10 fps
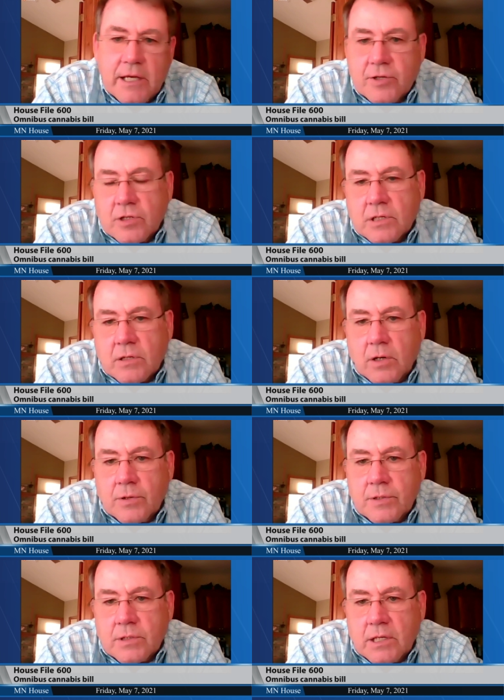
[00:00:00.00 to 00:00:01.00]
I'll just
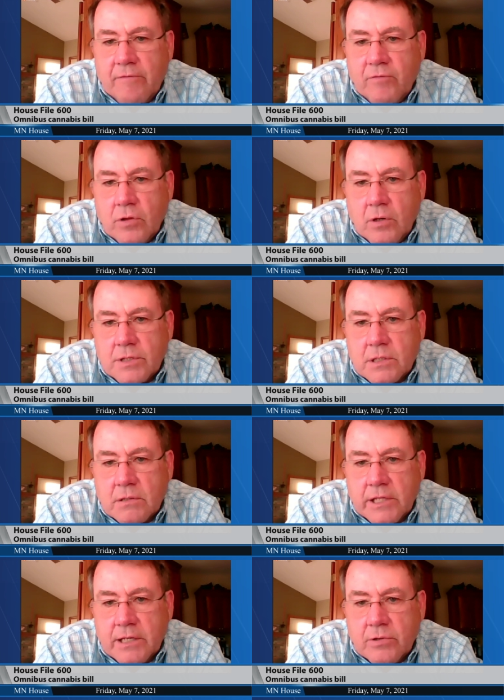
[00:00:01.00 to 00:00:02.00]
close, even though
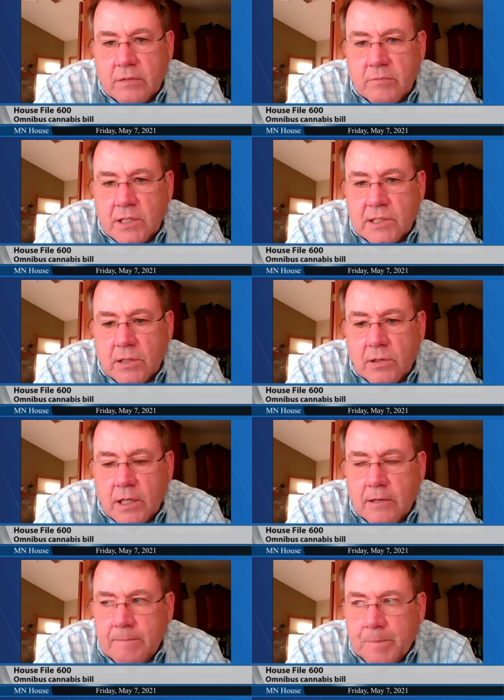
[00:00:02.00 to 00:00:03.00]
it's legal in
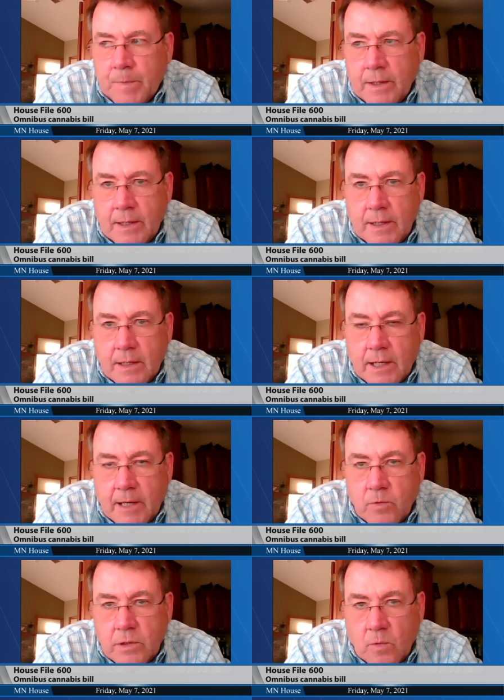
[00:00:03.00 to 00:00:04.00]
Minnesota,
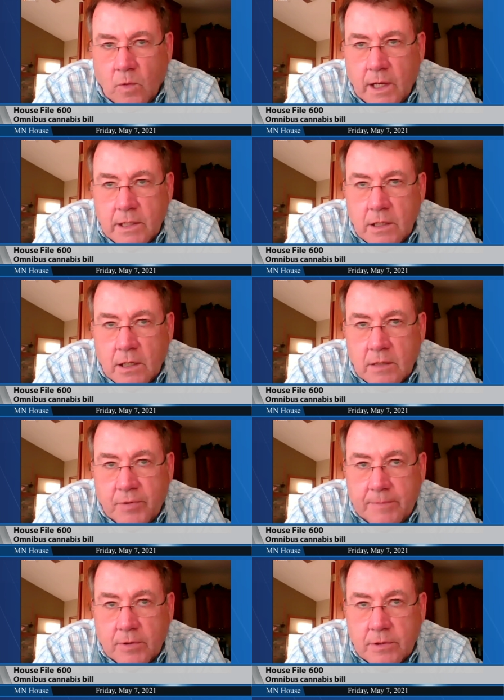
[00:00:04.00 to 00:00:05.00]
I wouldn't want young
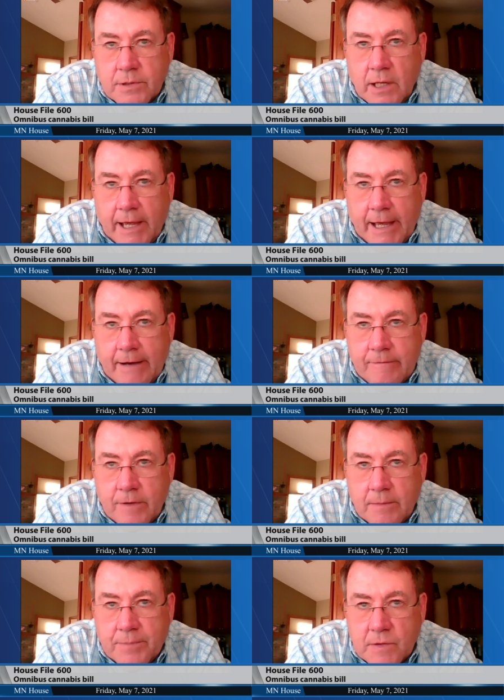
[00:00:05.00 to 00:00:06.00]
people to have
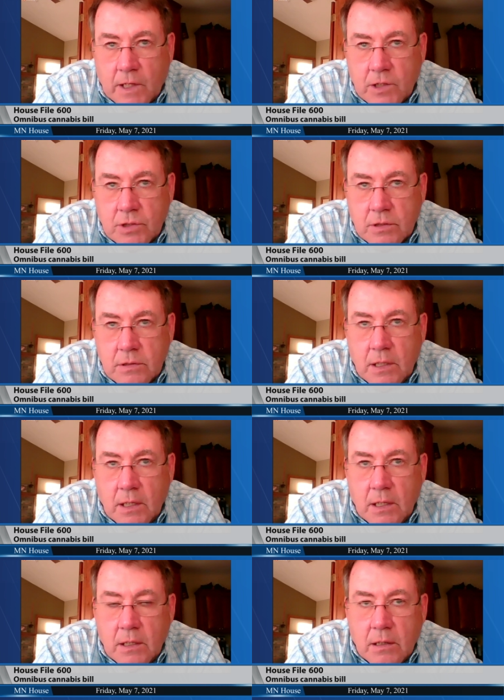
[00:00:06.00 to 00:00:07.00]
possession
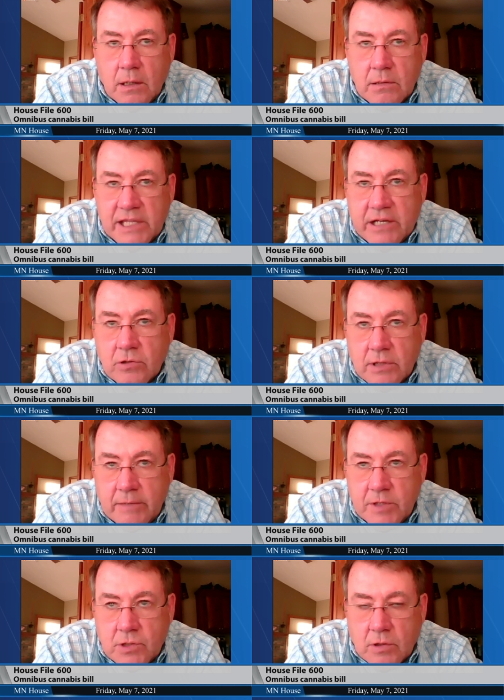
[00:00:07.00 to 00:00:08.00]
legal
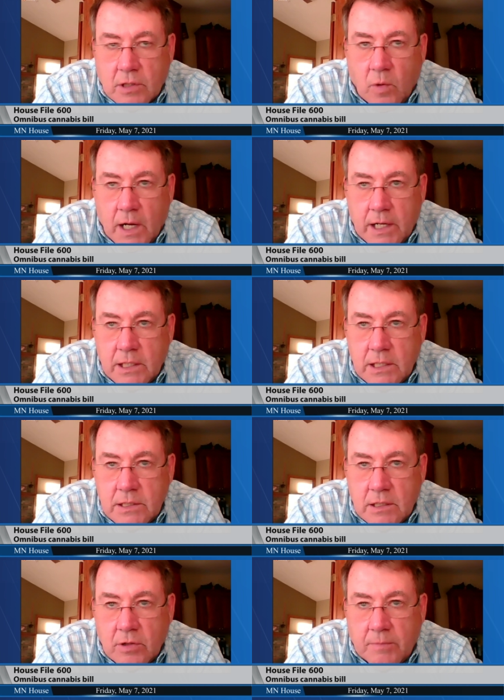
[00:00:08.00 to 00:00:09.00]
limits or
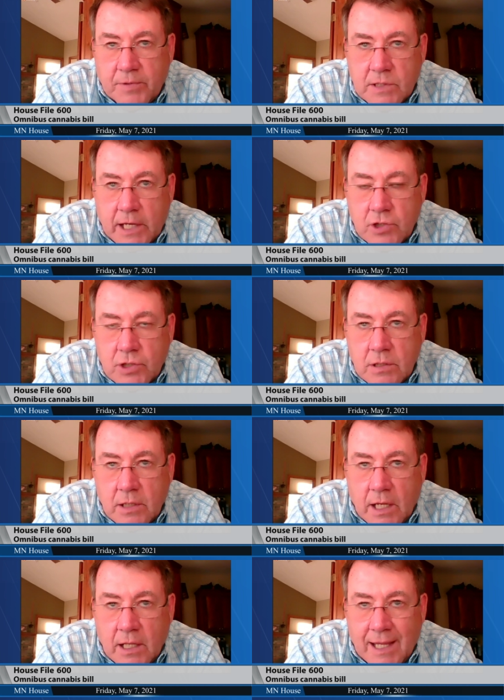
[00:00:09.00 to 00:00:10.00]
quantities in their
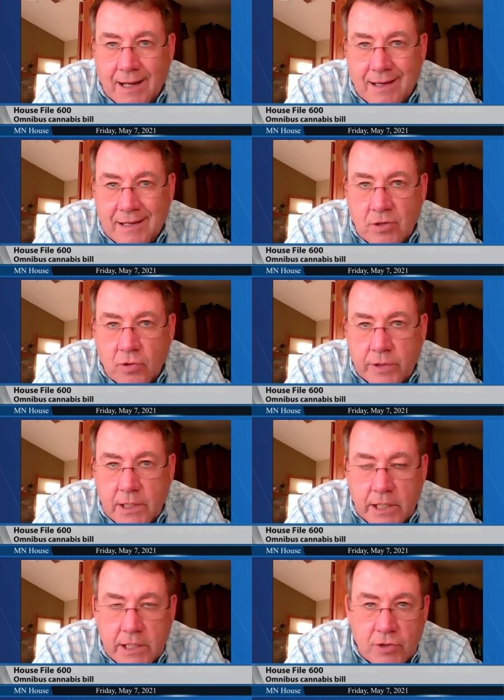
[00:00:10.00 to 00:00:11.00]
possession and then
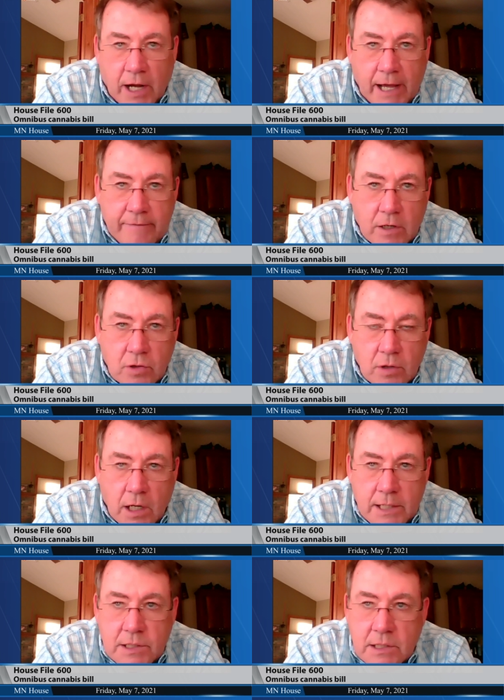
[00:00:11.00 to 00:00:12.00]
unknowingly drive
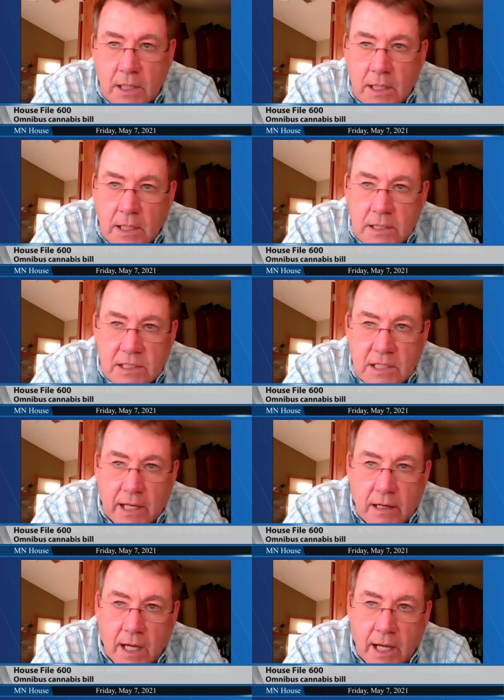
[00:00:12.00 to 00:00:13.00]
across
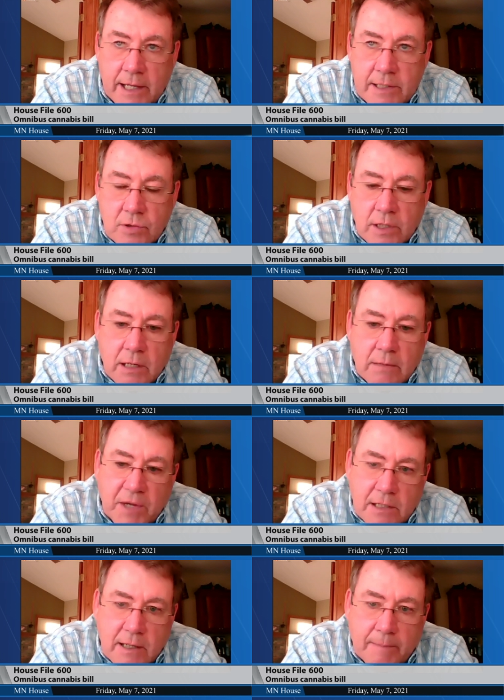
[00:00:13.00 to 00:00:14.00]
state lines or get
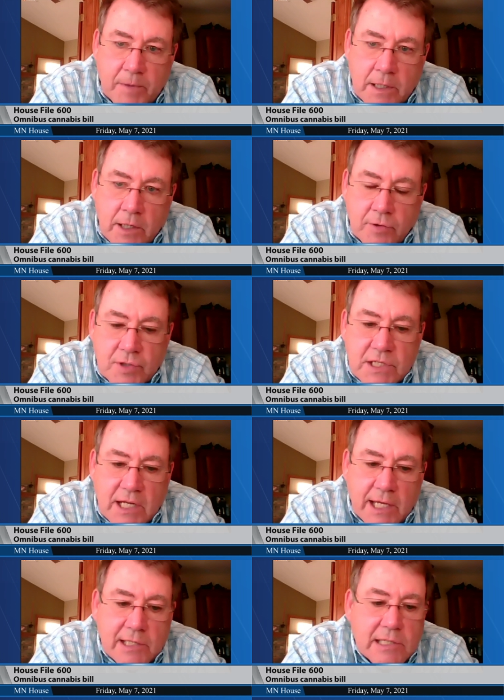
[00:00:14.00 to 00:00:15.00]
picked up in another
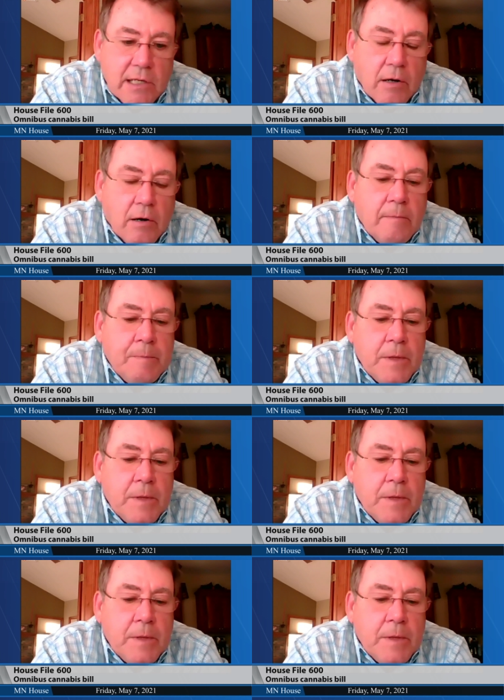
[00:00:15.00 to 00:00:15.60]
state, so